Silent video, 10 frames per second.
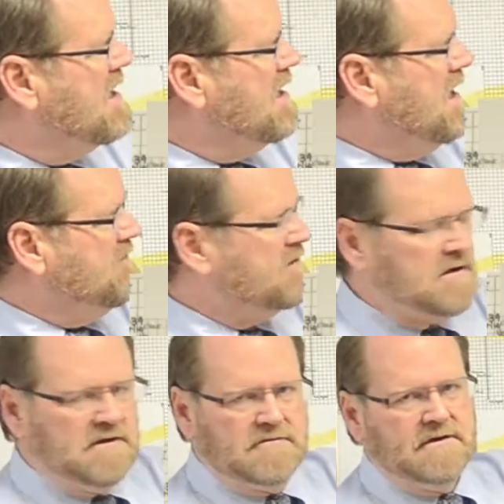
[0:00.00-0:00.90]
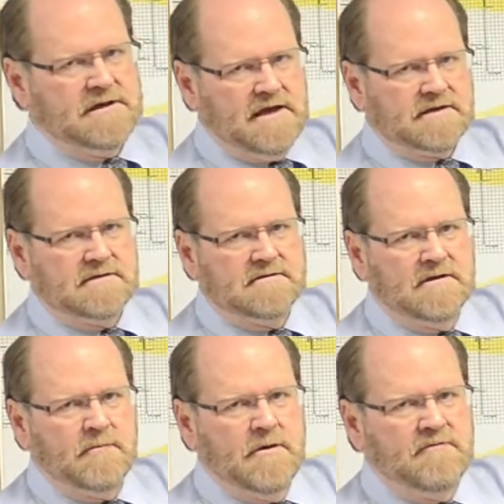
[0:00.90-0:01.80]
even lower yet,
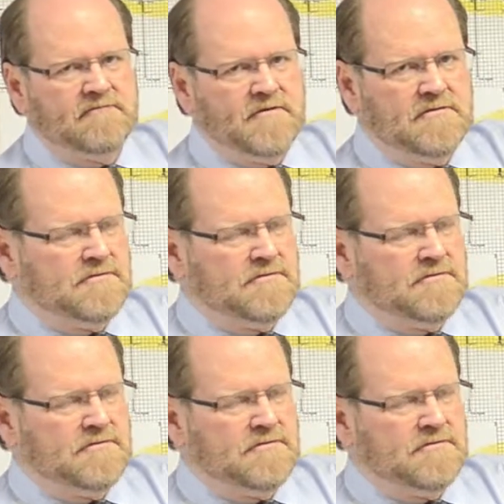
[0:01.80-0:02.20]
moving further